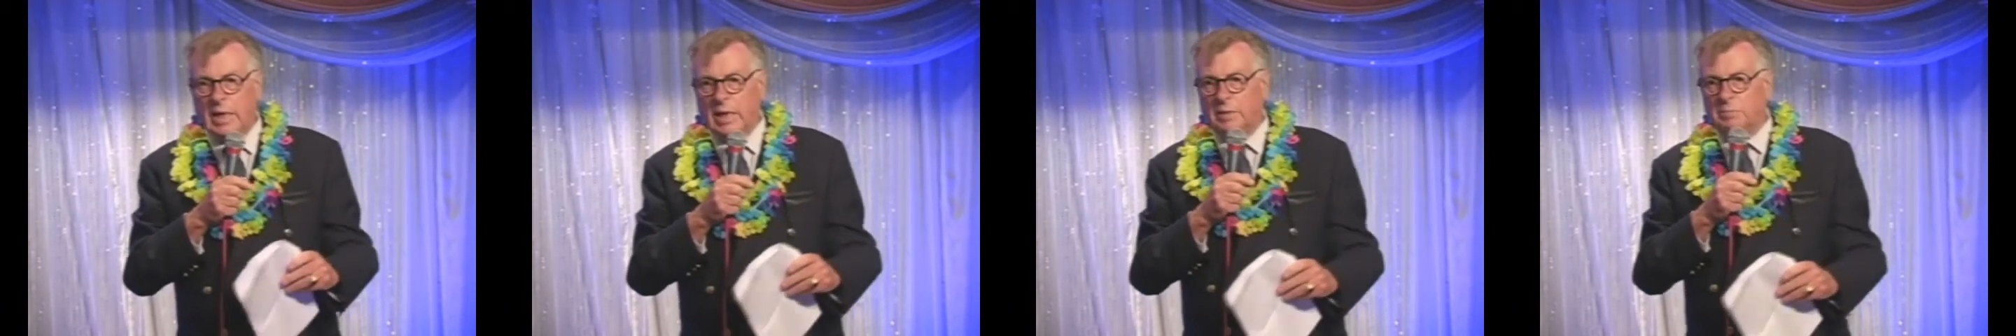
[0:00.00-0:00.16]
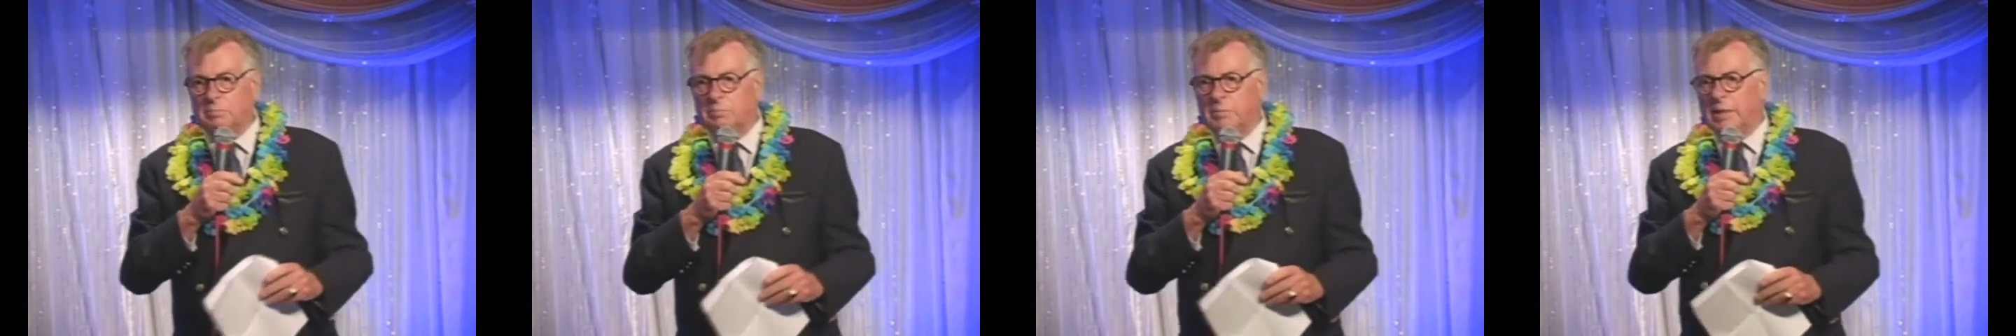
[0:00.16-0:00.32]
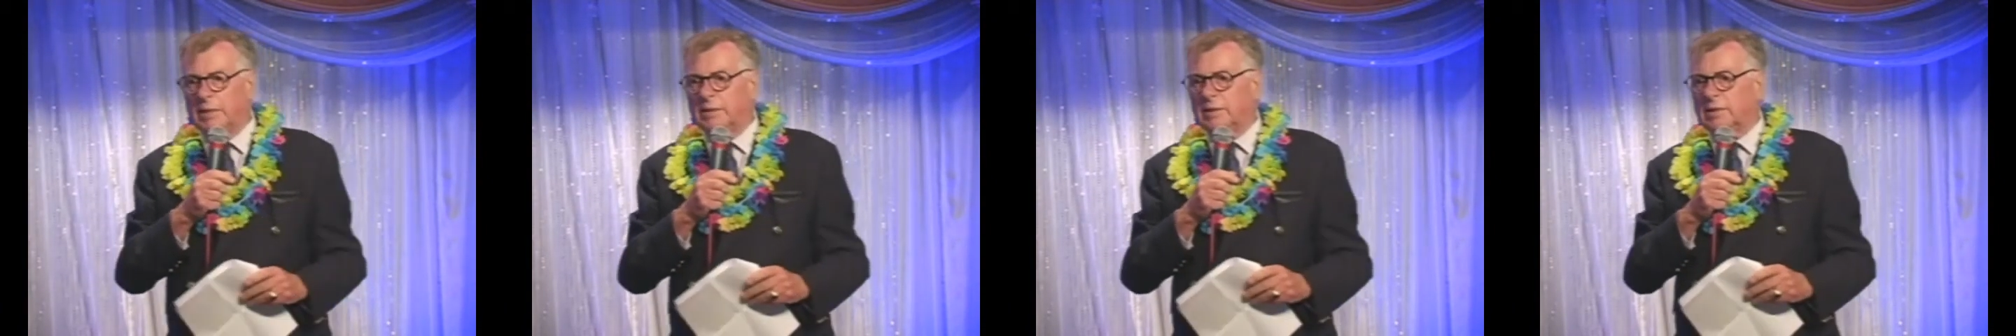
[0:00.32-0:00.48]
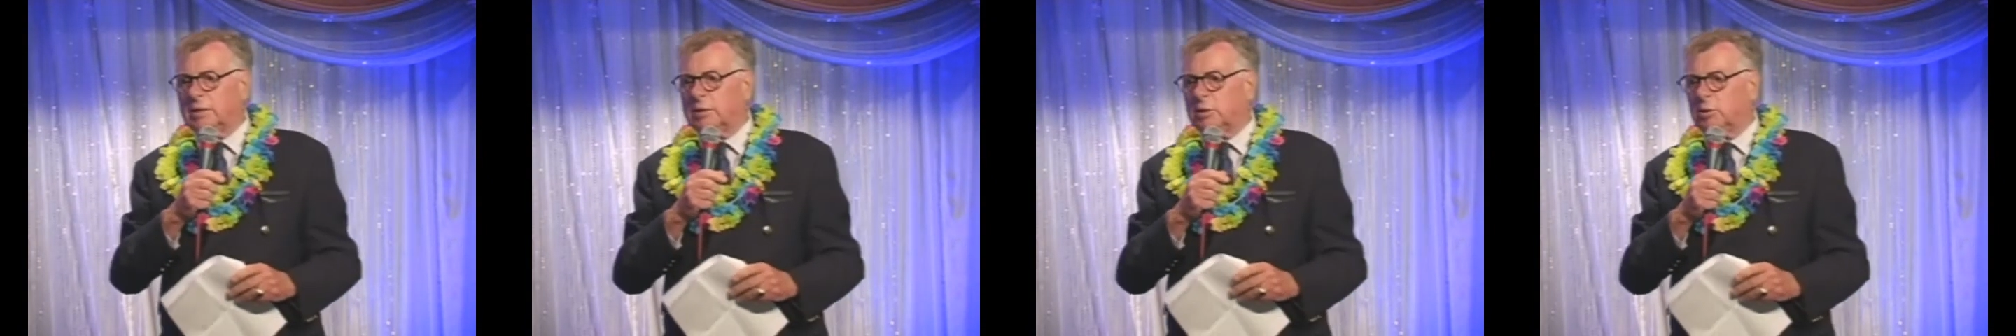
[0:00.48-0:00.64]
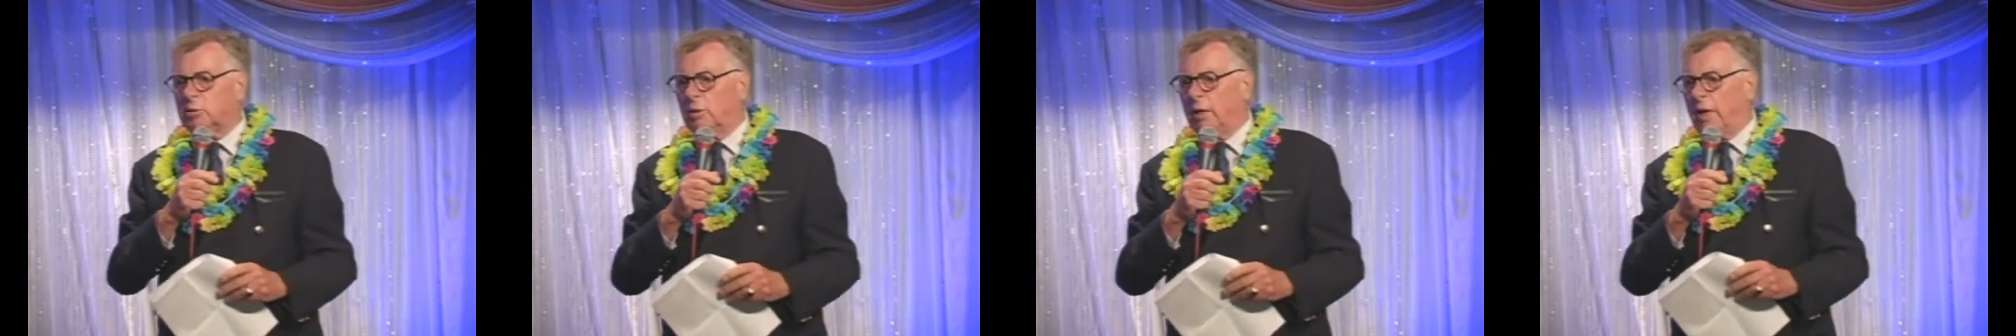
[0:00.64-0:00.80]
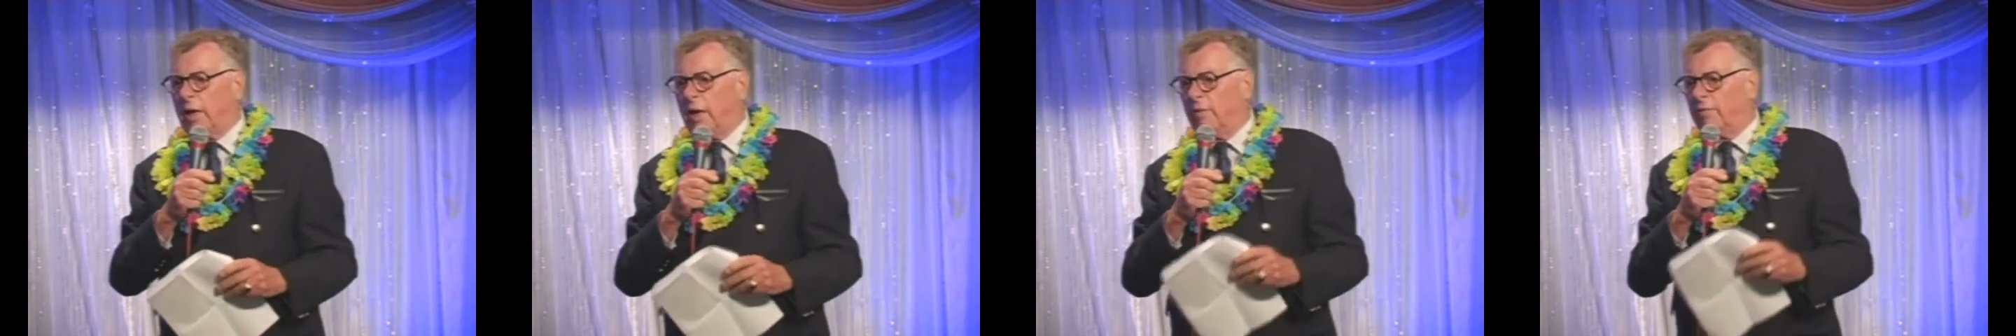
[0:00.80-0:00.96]

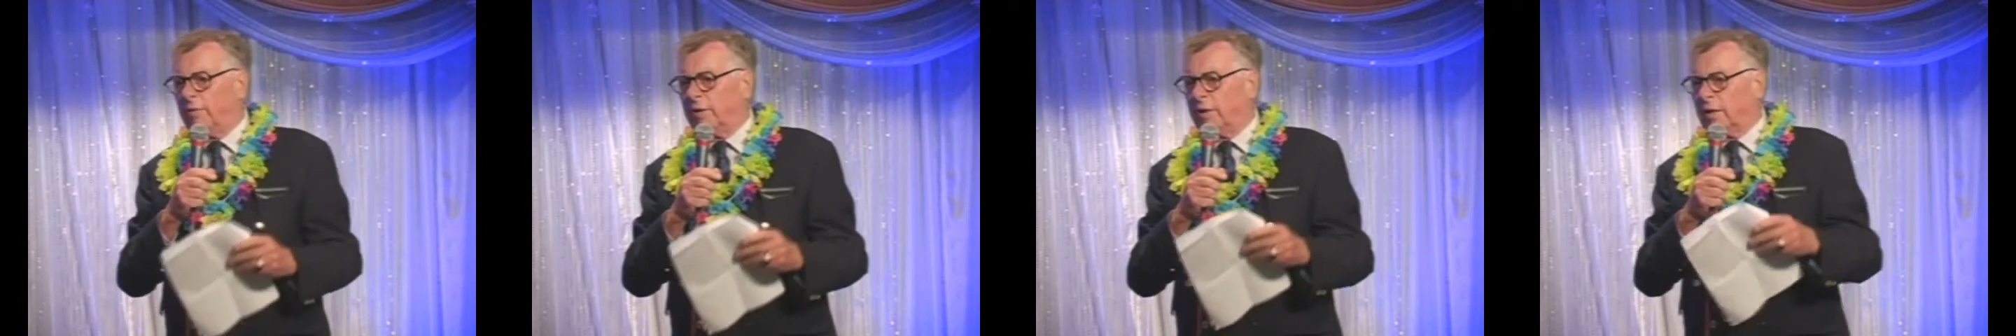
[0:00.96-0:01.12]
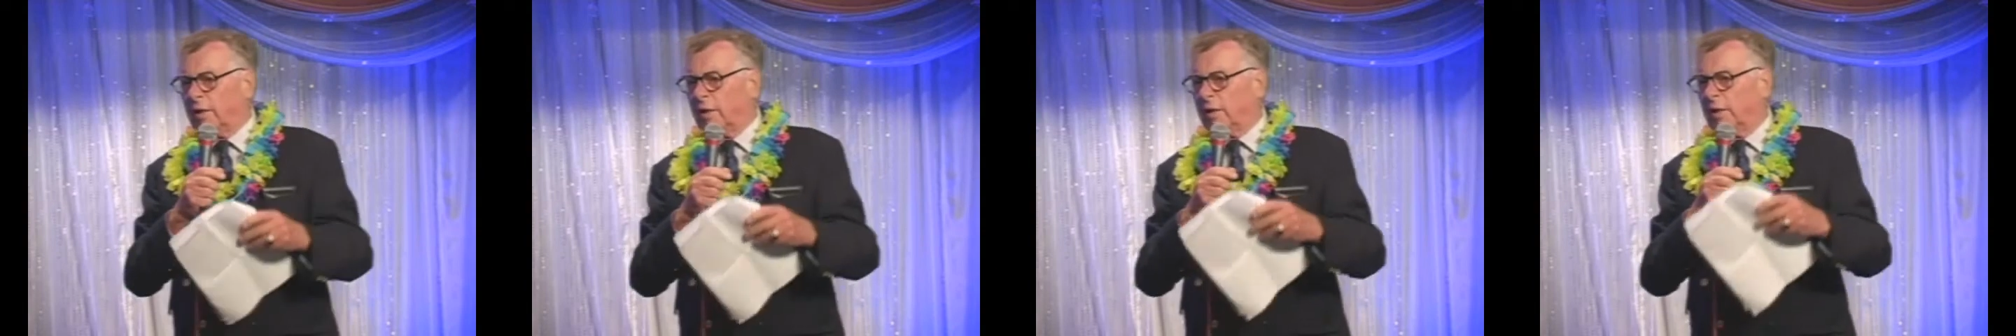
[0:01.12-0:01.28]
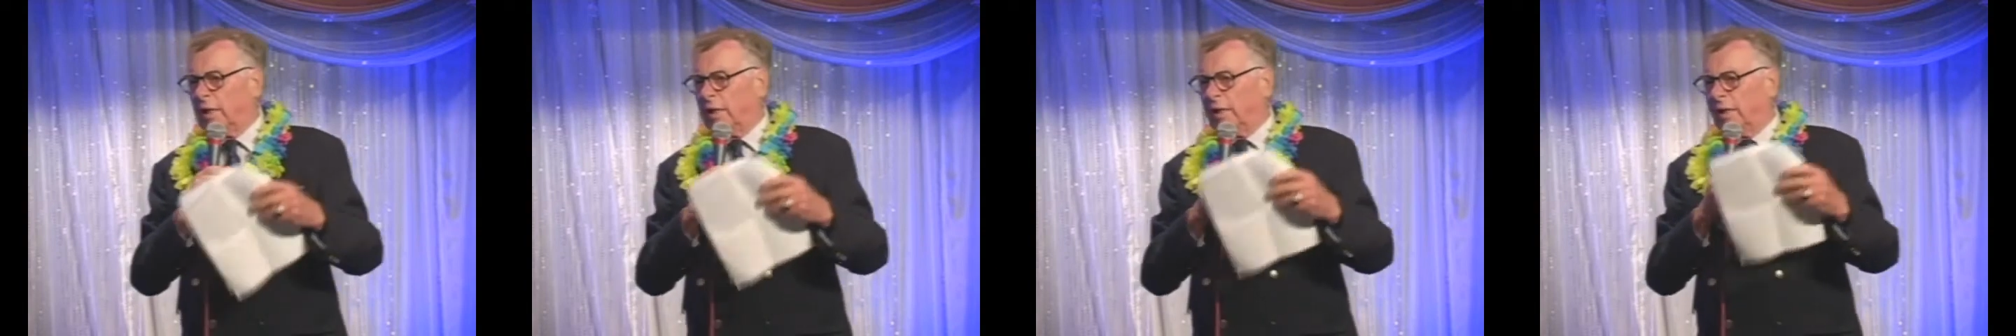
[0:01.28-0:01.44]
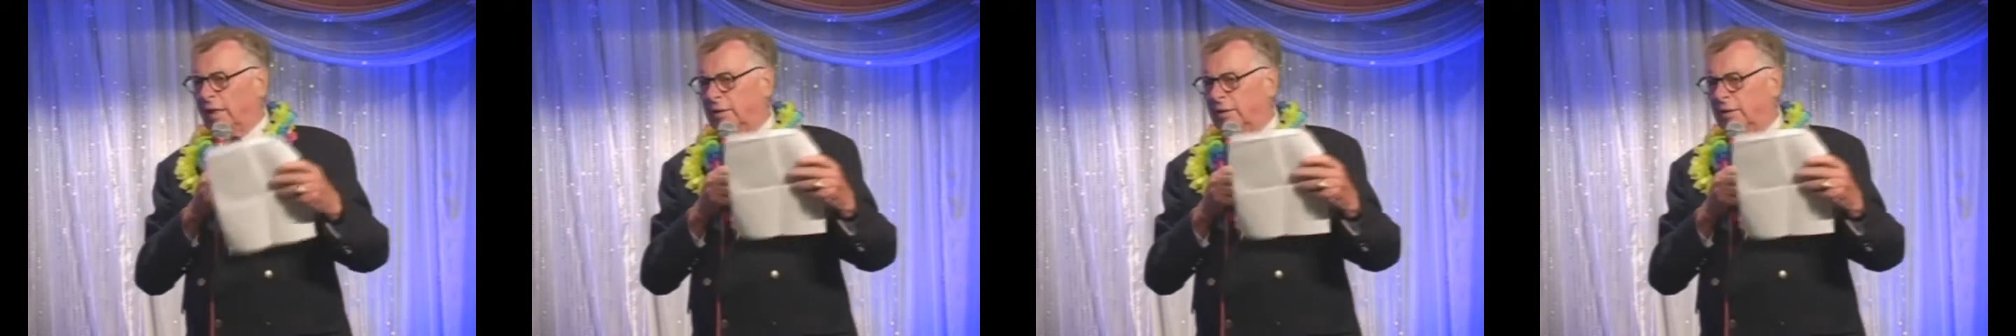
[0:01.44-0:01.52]
admits to having